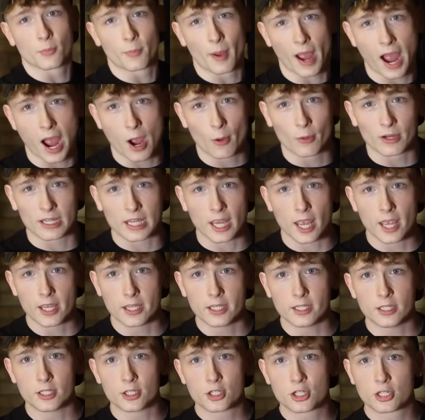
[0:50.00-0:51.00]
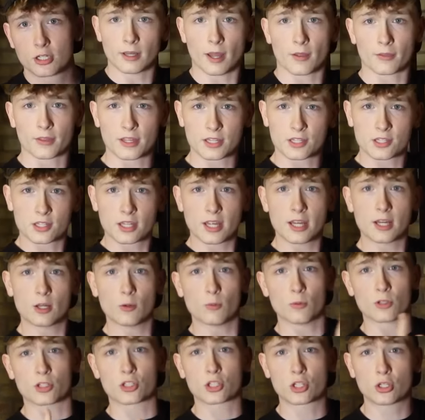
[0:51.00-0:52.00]
power cage. Now this
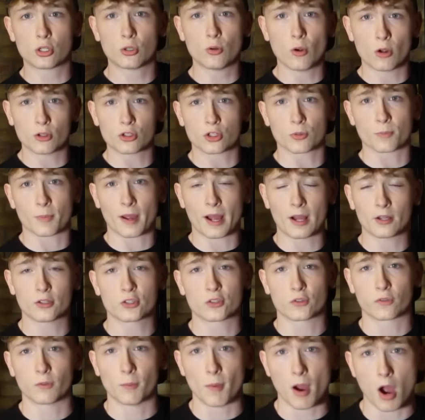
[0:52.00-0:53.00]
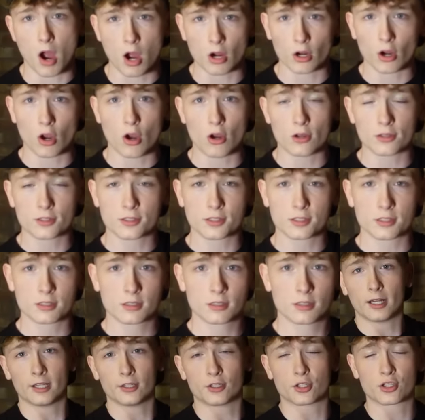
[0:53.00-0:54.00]
thing was £200 from Argos,
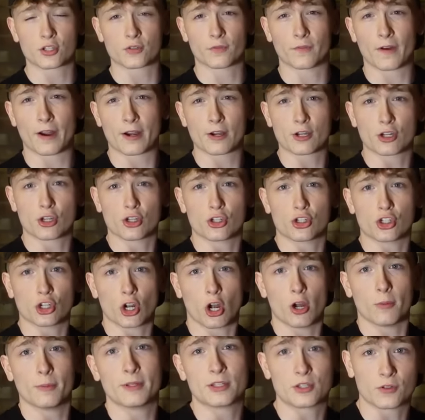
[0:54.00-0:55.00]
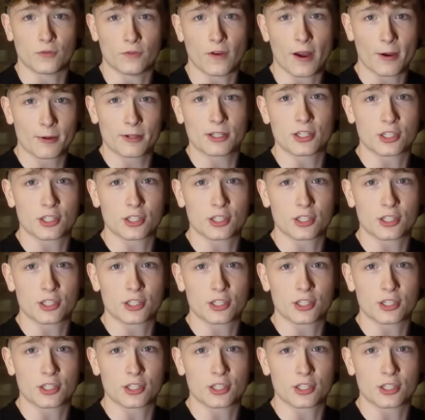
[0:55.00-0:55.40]
and it does a very good job. It's very